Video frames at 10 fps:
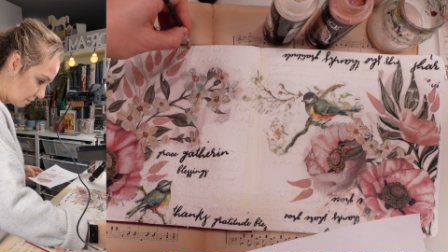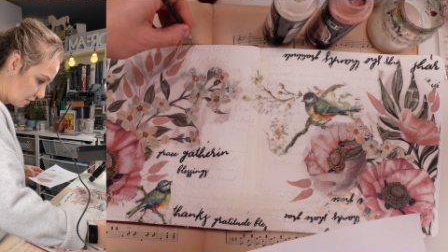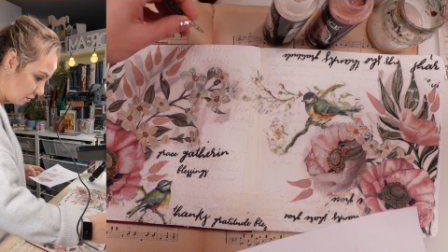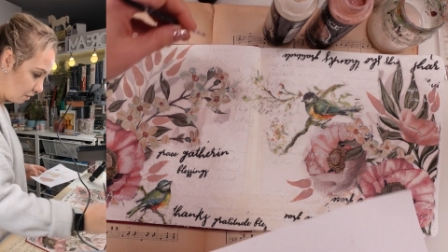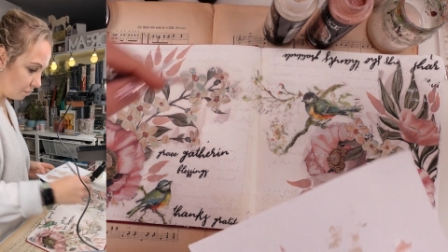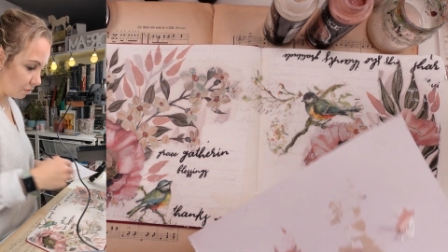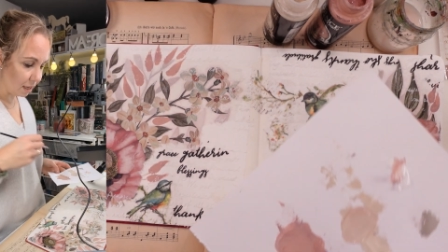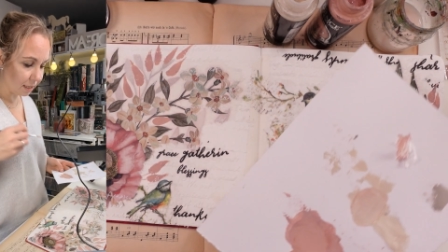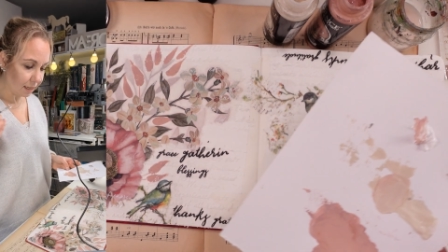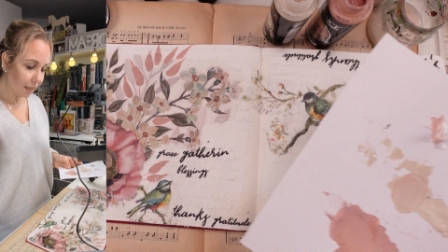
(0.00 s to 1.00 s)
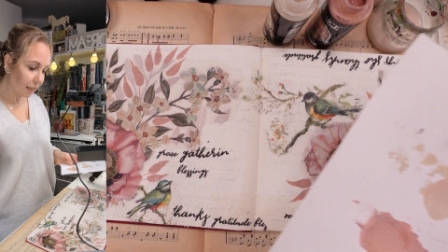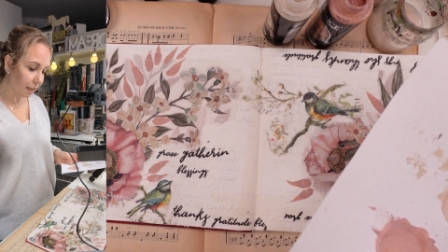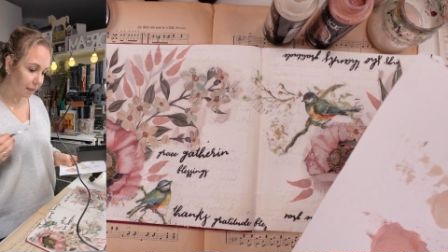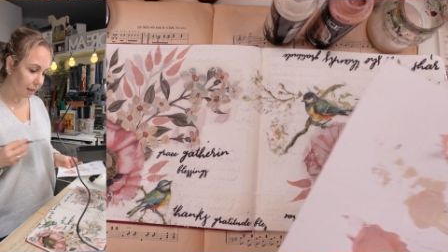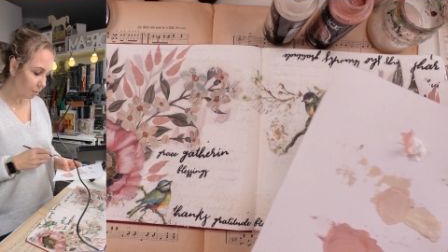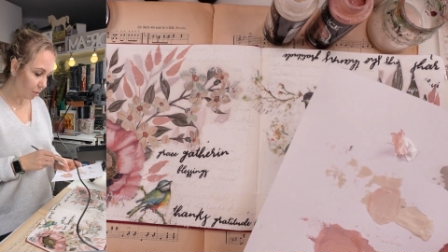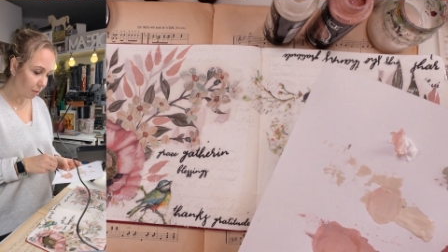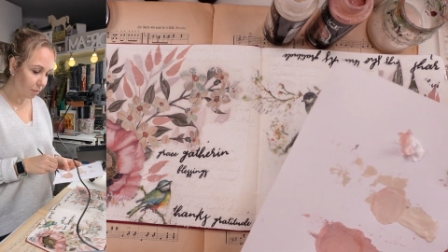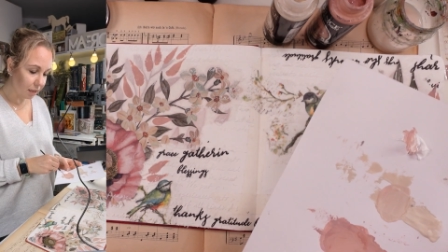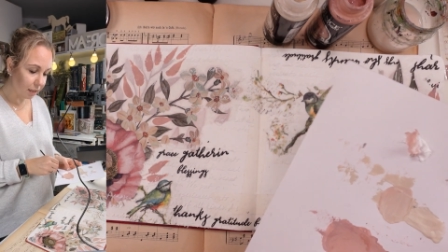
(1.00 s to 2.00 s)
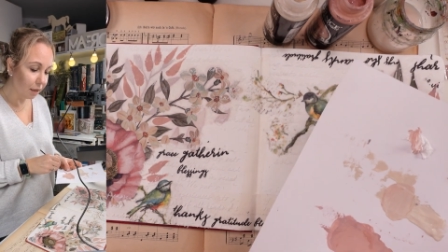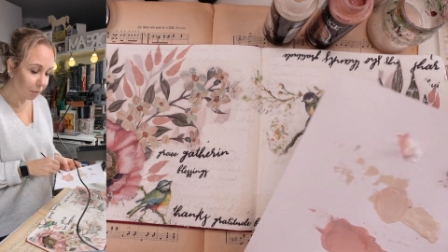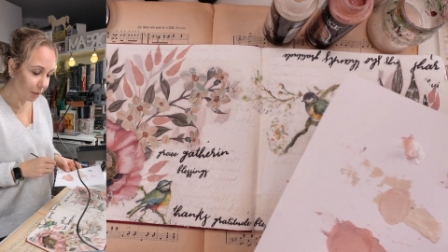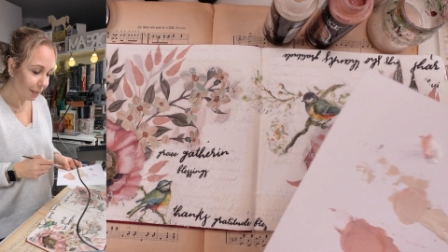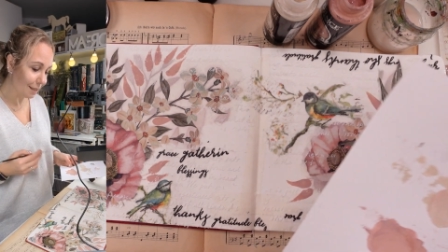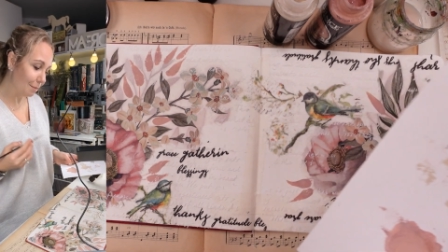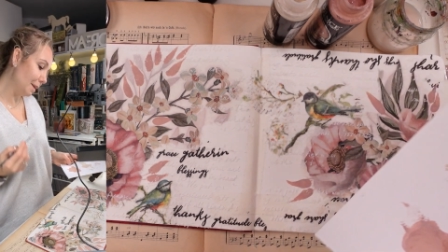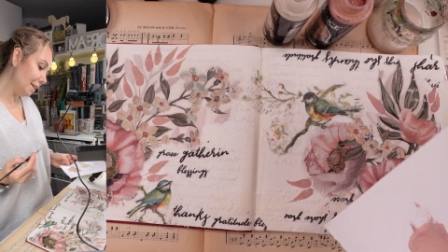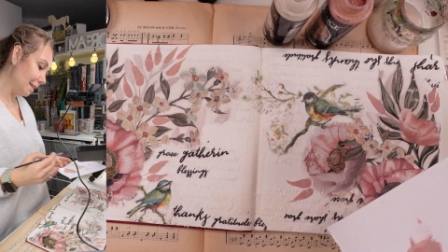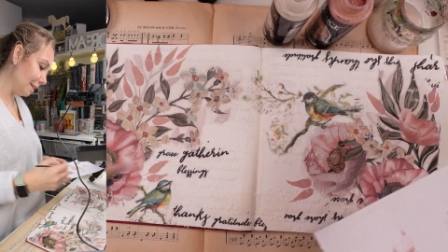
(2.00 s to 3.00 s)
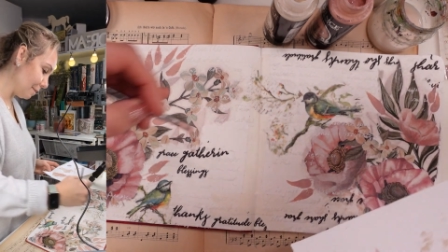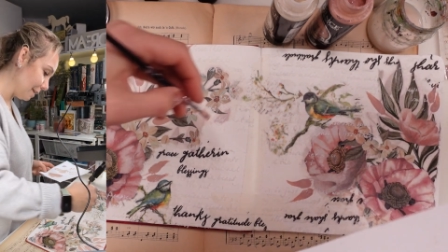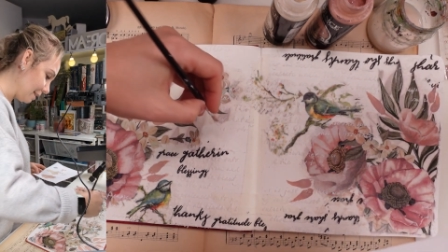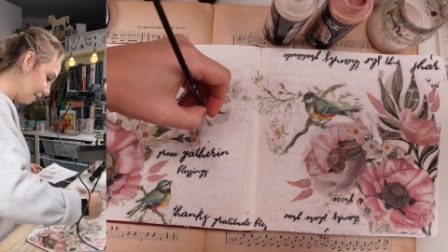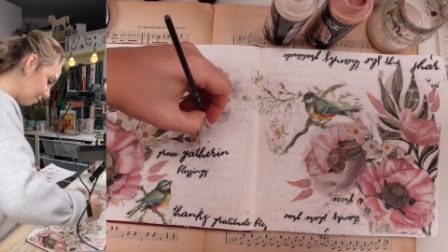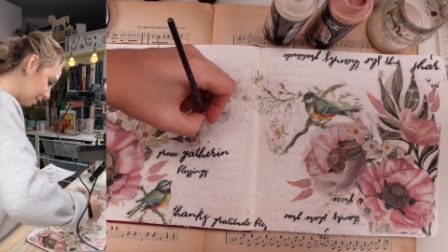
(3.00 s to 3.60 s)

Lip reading: Sorry for not saying anything, but I'm a little bit speechless myself